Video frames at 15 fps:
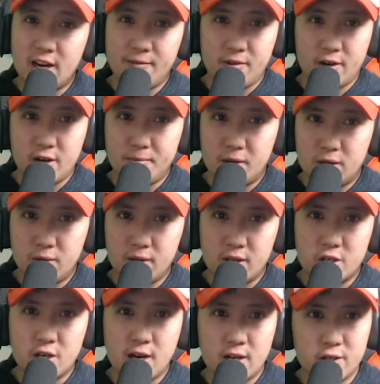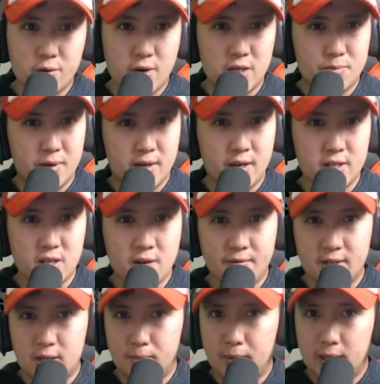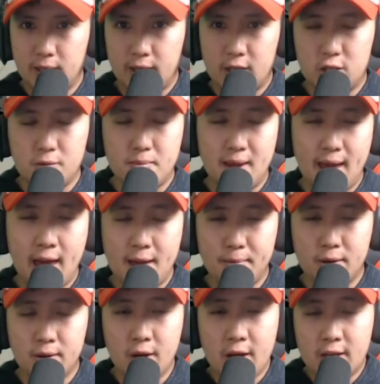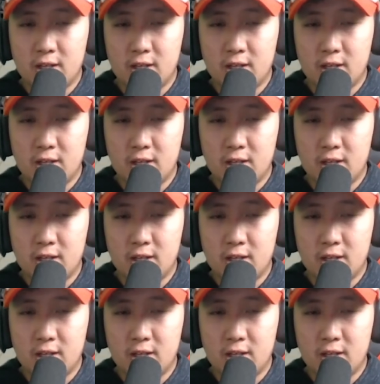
if you're going to be doing the challenge quest because of his ability to be able